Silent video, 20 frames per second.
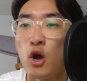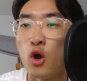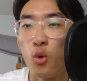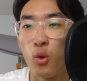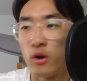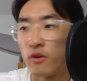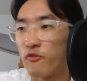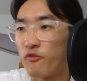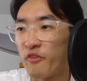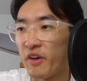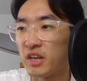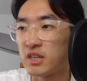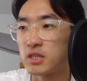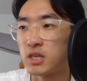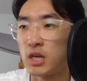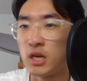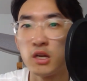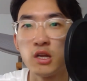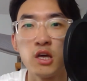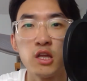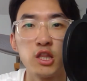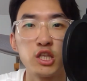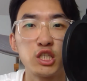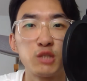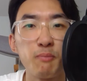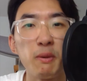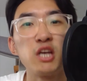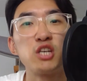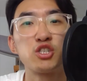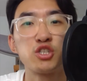Who invented the
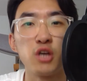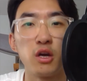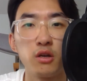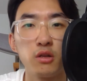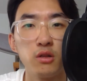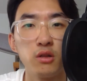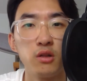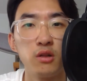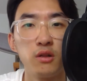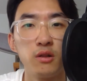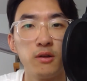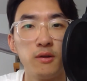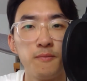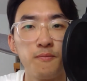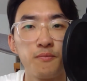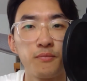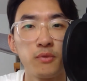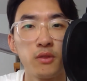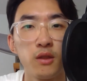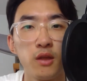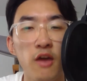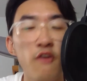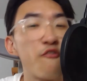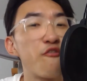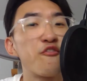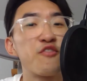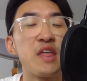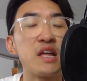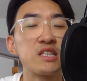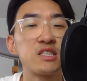space shuttle?
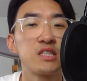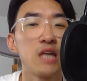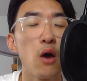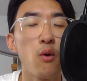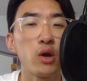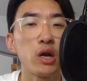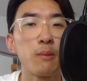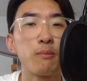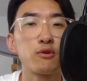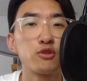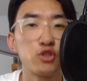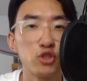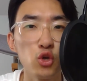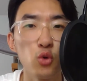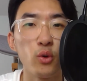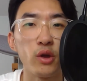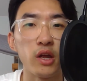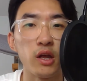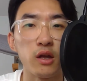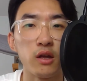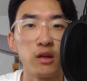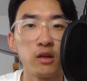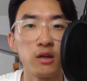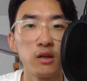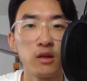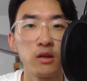If that's not what I'm pursuing.